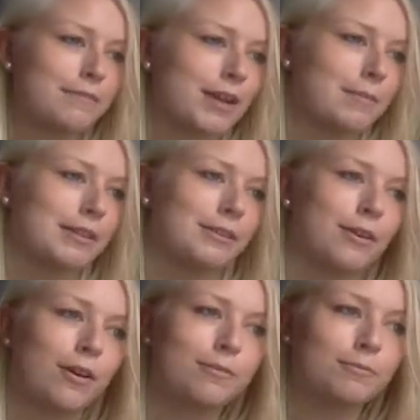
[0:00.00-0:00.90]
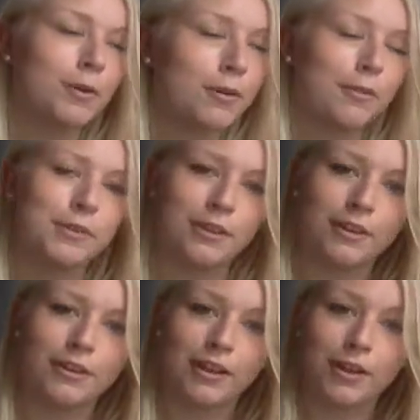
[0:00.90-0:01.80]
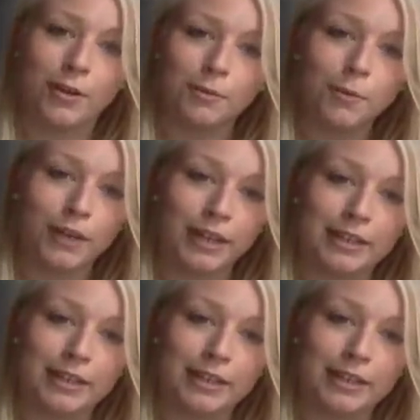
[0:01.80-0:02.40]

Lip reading: families are more often than not in walking